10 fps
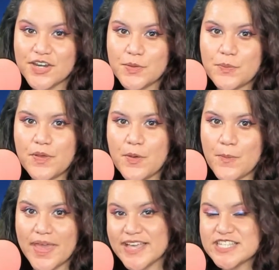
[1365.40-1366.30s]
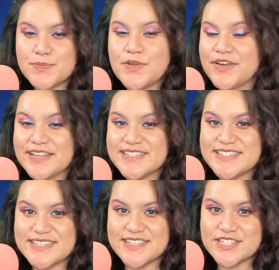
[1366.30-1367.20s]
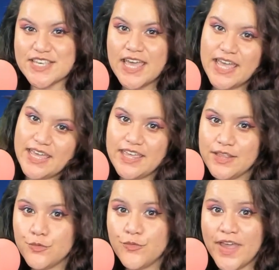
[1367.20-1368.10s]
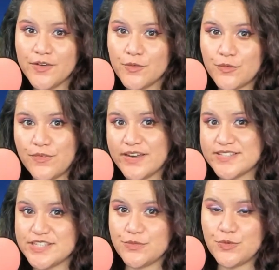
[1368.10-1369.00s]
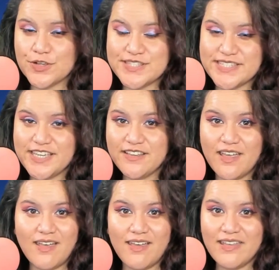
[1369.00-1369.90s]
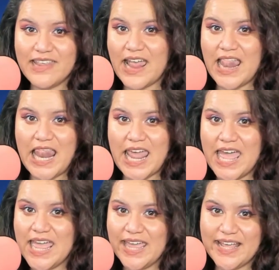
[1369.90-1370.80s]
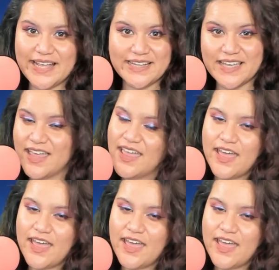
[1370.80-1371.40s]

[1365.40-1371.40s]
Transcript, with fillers: about my experiences in Final Fantasy XIV Online.